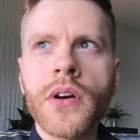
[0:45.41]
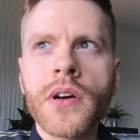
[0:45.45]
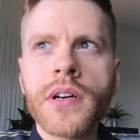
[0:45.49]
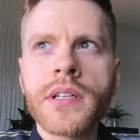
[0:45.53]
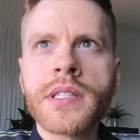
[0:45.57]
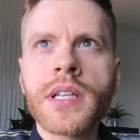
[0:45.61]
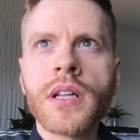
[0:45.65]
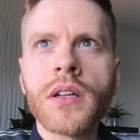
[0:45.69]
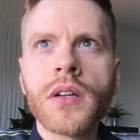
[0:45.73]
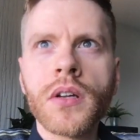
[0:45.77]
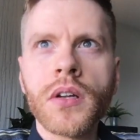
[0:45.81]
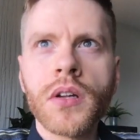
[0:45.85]
is
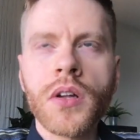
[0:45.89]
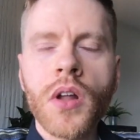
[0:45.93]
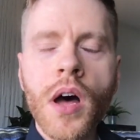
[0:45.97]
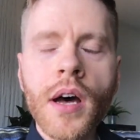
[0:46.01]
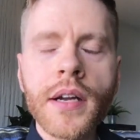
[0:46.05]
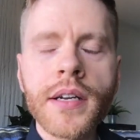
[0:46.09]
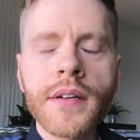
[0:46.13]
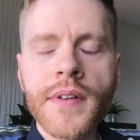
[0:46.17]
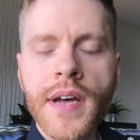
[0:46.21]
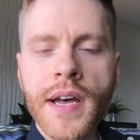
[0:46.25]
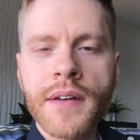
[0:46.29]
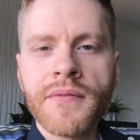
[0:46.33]
a lot
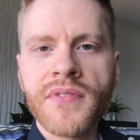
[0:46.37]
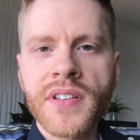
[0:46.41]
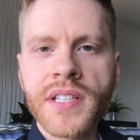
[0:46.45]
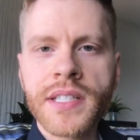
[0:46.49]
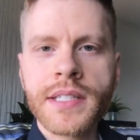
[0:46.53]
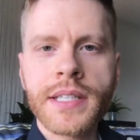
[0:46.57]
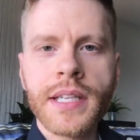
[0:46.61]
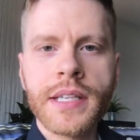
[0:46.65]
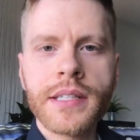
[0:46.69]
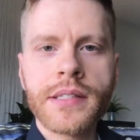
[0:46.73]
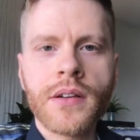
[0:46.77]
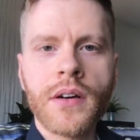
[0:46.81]
of
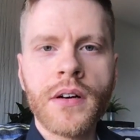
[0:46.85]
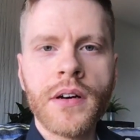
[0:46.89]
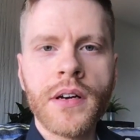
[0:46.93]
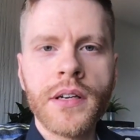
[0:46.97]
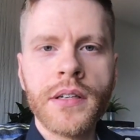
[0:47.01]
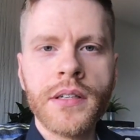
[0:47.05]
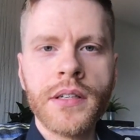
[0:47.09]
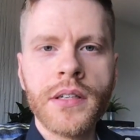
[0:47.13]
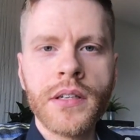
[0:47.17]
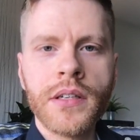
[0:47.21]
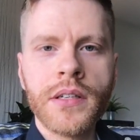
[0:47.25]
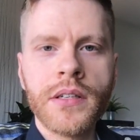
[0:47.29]
emphasis
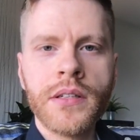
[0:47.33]
on